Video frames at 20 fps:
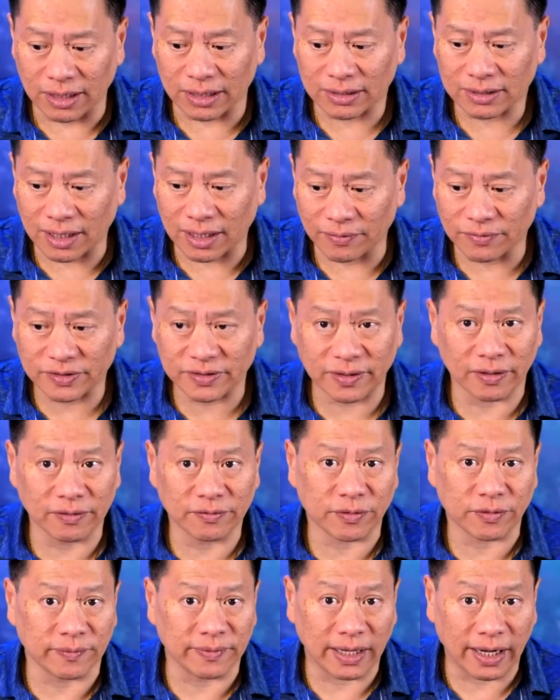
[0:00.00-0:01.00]
that comes
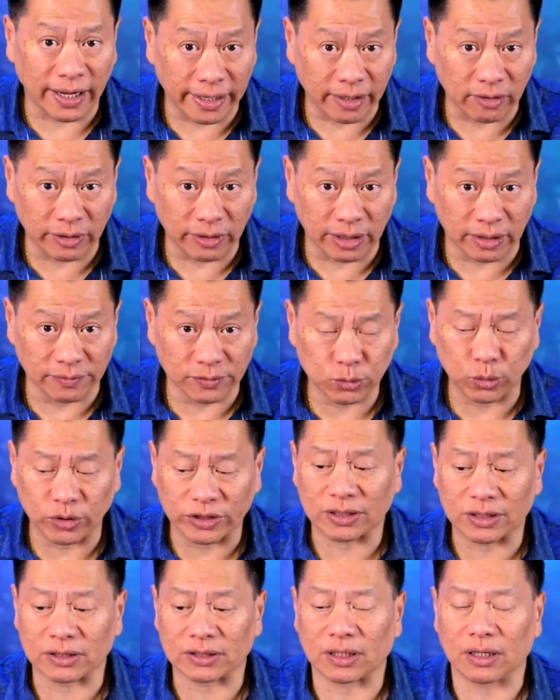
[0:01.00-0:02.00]
down from the higher
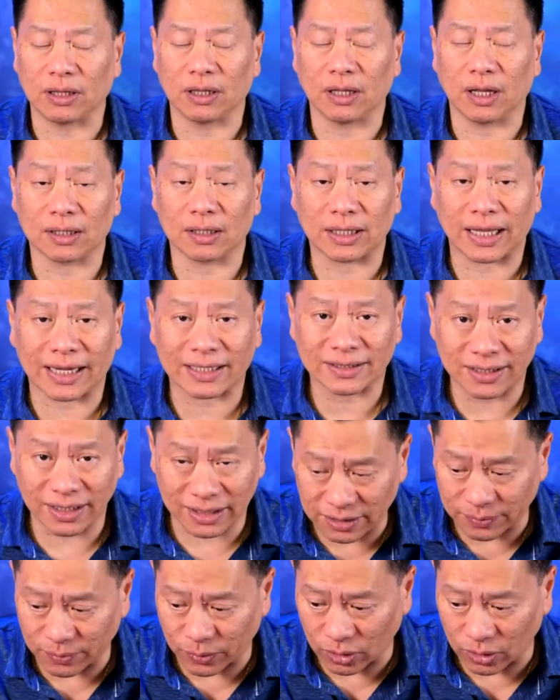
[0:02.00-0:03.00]
realms, which is not
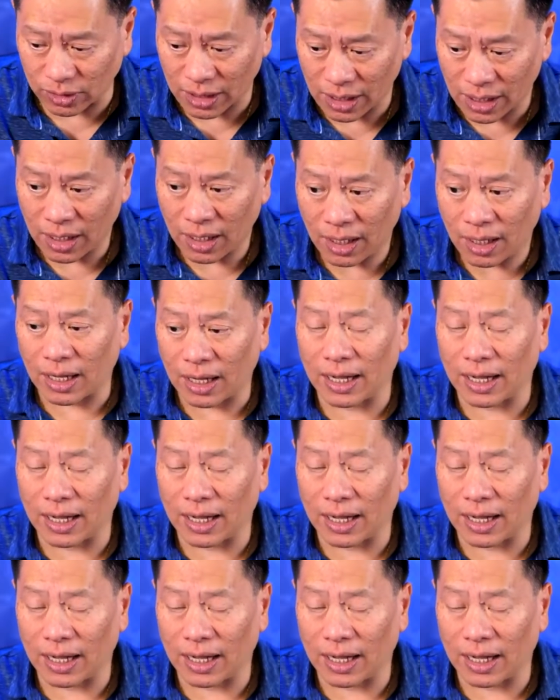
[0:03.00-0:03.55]
accessible